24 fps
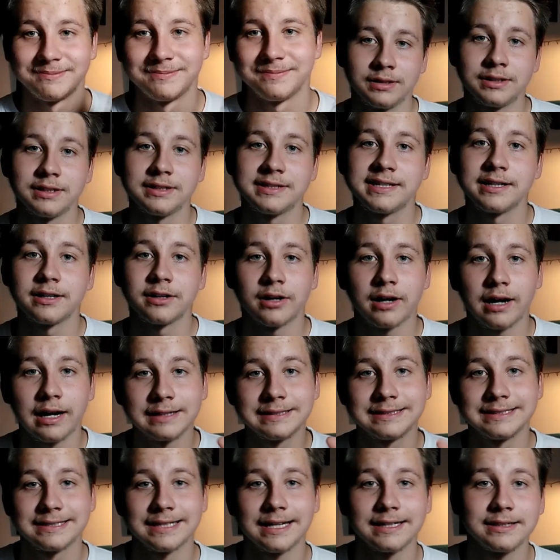In this year
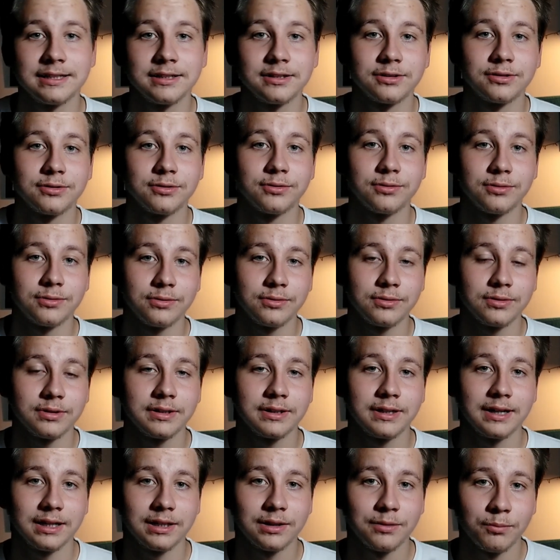I decided to
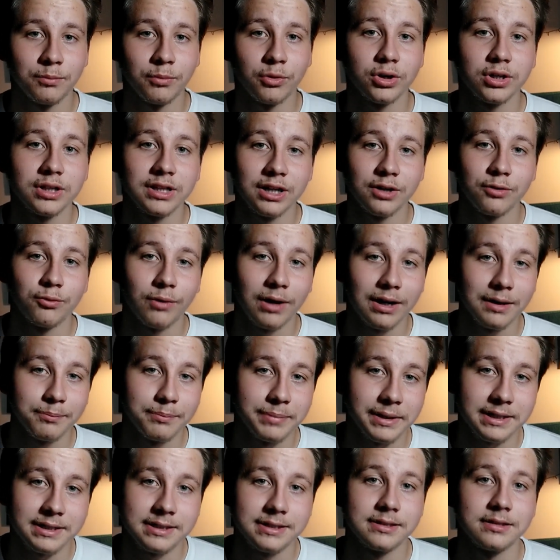get more than
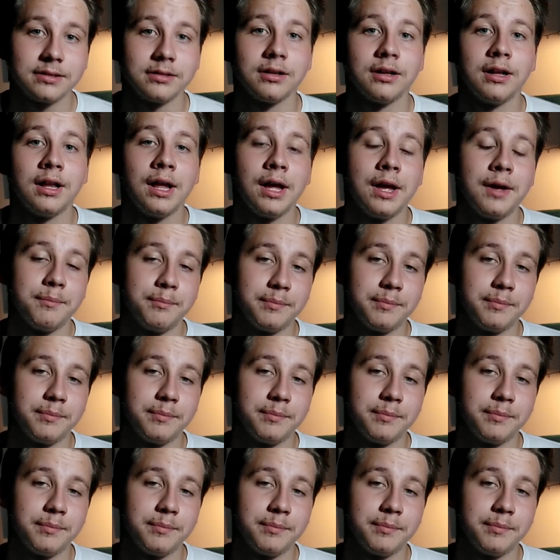one pencil